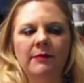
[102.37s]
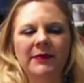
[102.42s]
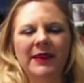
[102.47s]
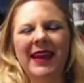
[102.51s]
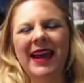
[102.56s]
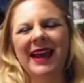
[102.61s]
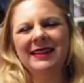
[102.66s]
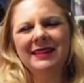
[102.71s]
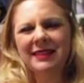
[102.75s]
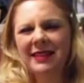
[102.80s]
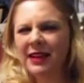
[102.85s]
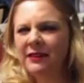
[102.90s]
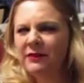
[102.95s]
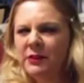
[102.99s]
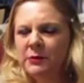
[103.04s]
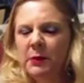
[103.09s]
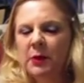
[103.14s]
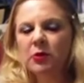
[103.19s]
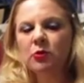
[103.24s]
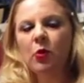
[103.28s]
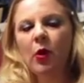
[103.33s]
instead of
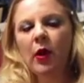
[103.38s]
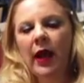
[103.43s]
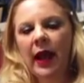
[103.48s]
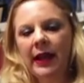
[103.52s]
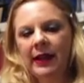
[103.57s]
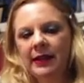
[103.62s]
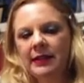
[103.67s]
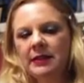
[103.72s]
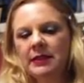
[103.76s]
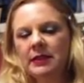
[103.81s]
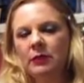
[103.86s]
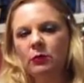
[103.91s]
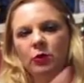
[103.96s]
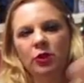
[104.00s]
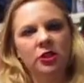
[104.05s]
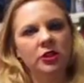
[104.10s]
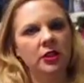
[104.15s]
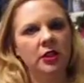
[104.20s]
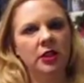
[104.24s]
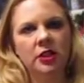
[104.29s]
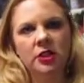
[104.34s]
spiritual guidance, we're
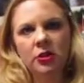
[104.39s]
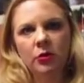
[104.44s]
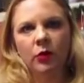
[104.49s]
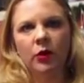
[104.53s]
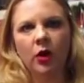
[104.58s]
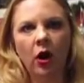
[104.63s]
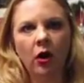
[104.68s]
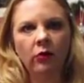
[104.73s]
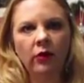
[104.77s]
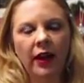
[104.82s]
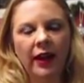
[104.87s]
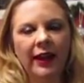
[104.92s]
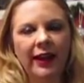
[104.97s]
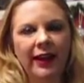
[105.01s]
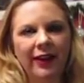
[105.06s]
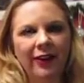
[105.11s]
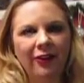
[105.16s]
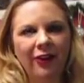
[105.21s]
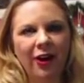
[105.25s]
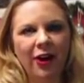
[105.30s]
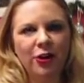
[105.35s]
just going to do it all right
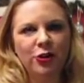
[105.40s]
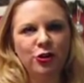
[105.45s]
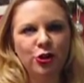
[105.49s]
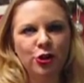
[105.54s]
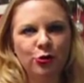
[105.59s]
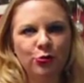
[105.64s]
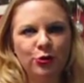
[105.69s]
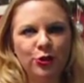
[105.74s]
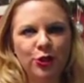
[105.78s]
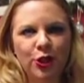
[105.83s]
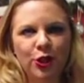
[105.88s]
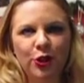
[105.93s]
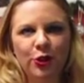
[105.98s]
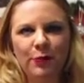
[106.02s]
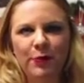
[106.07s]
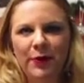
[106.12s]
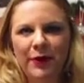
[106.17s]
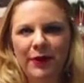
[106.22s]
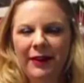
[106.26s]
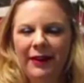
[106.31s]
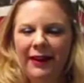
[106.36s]
here on
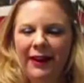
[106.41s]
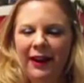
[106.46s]
YouTube,